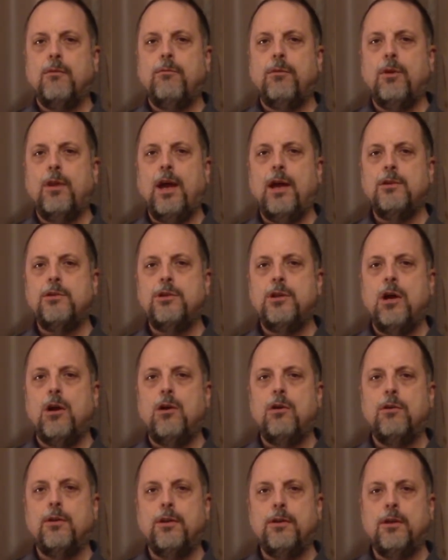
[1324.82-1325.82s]
that
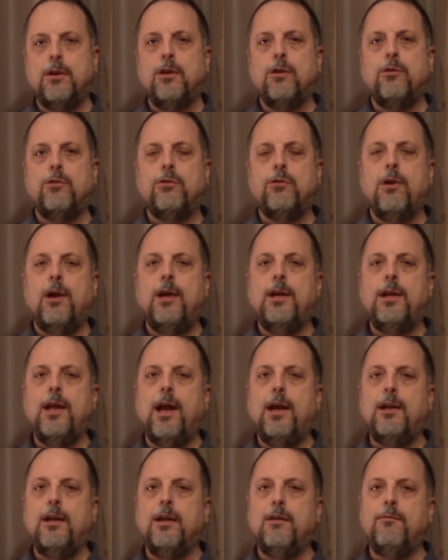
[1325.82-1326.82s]
Sean and the little trade
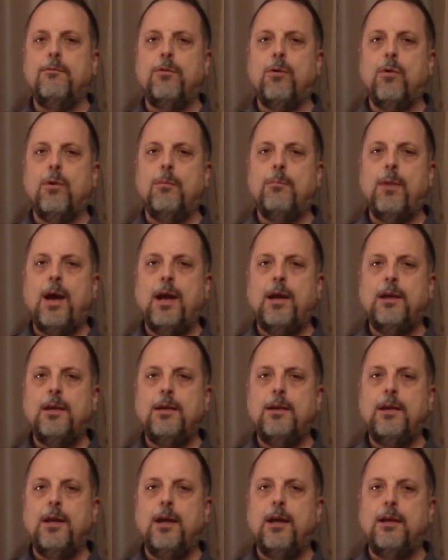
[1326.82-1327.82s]
I did for it back in
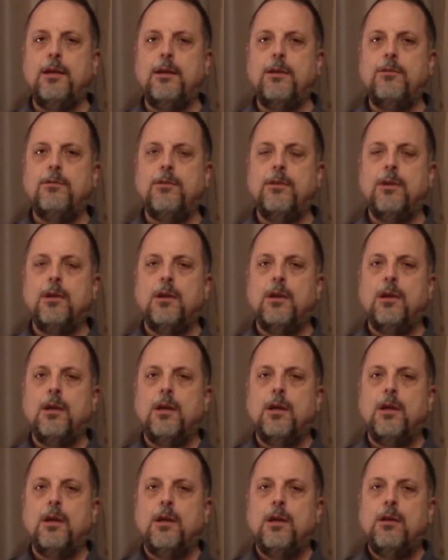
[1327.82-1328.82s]
the 80s.
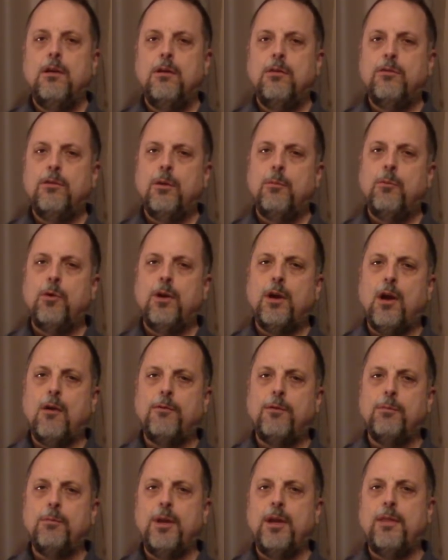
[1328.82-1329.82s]
Someone
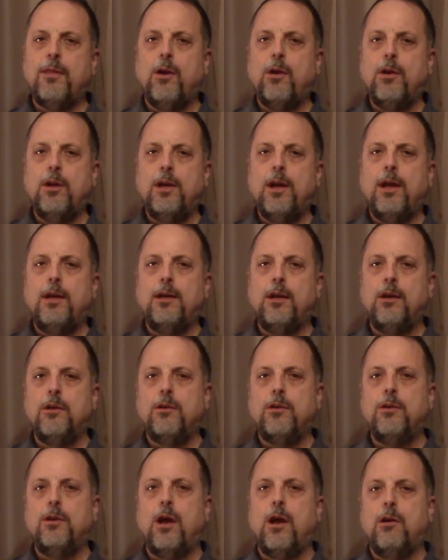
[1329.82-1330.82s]
offered me
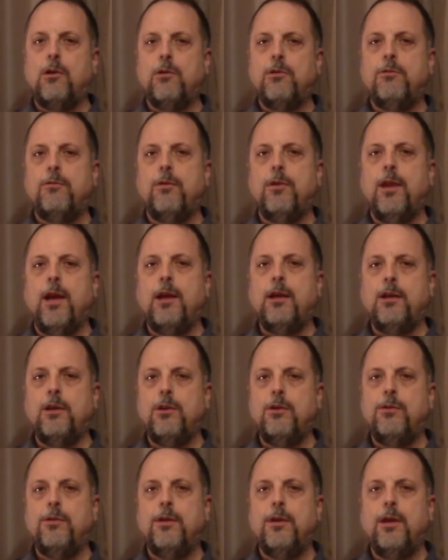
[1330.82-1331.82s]
$3,800 for that
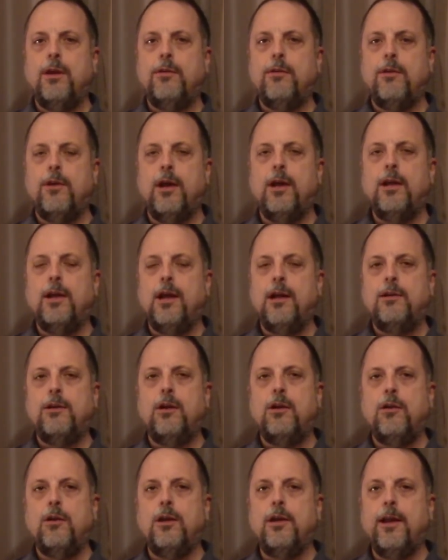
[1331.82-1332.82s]
cue the other day, and I
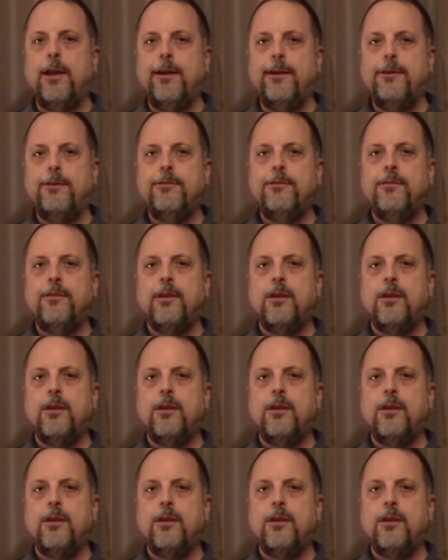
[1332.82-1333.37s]
turned it down.